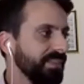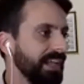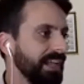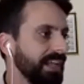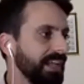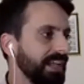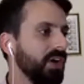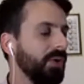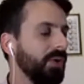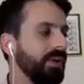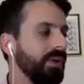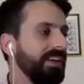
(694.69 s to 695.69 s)
and
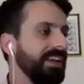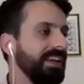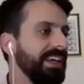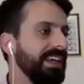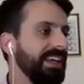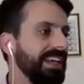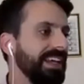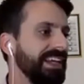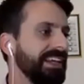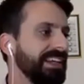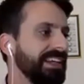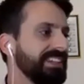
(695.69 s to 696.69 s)
so, it,
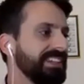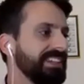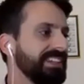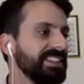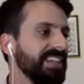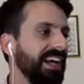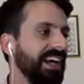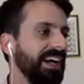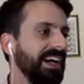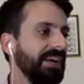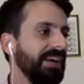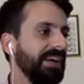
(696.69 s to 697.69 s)
in a sense,
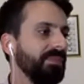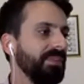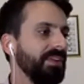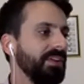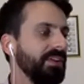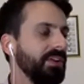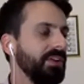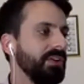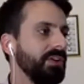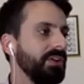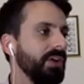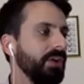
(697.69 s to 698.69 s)
um,
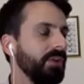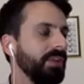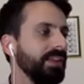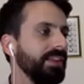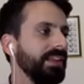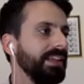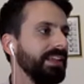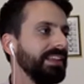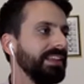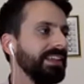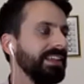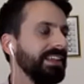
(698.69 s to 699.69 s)
you know, the, the,
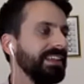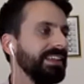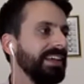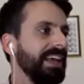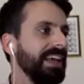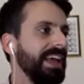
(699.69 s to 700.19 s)
the, the,